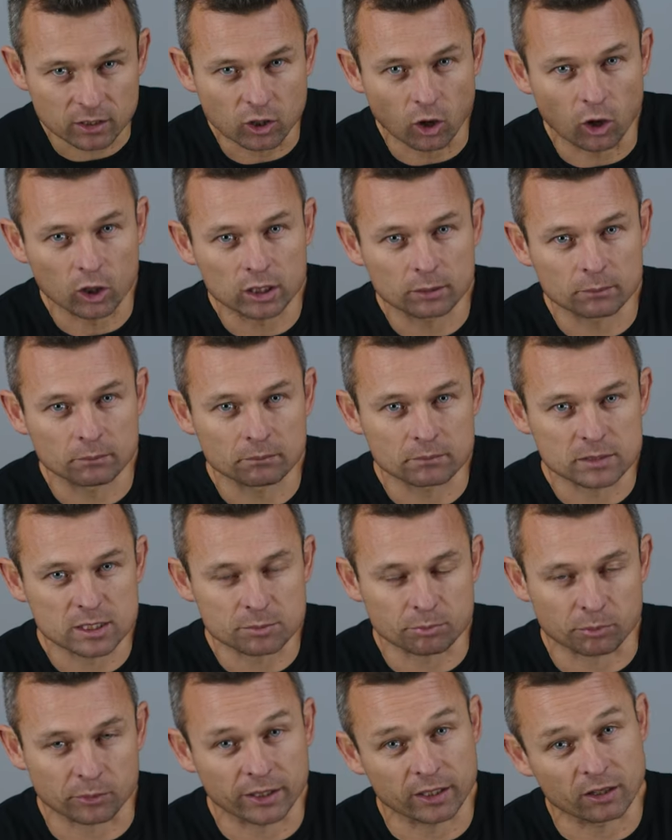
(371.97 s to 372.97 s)
column
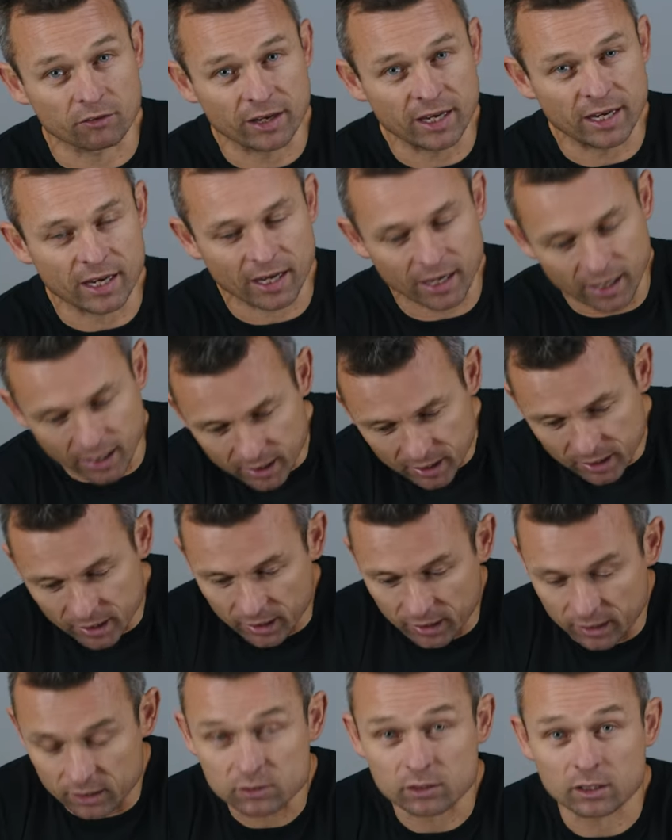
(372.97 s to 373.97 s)
spring of air
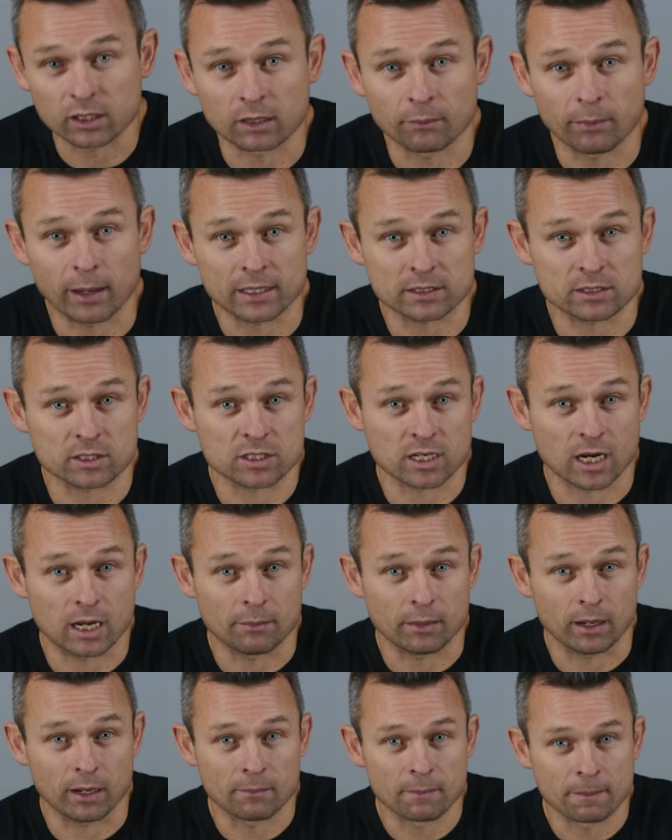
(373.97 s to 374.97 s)
into the combustion
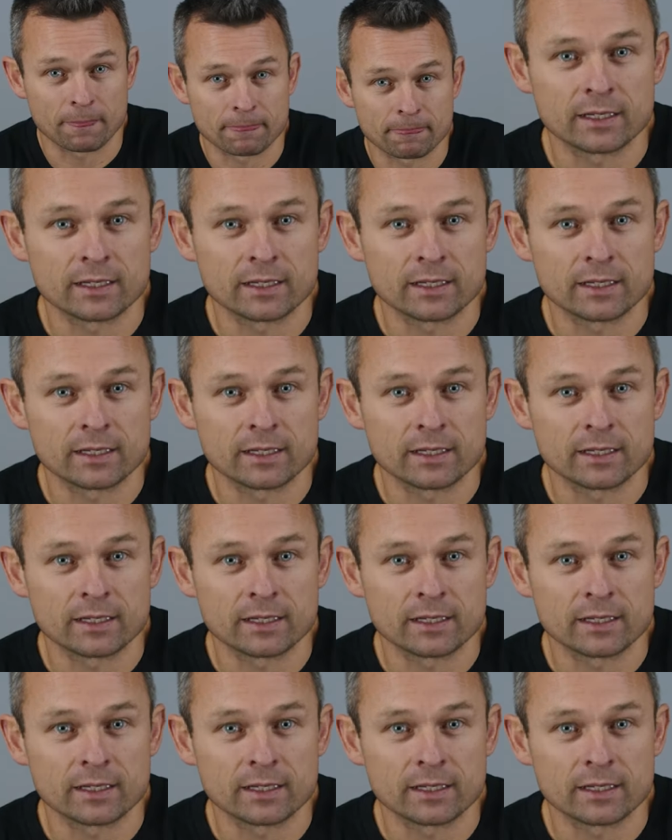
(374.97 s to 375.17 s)
chamber.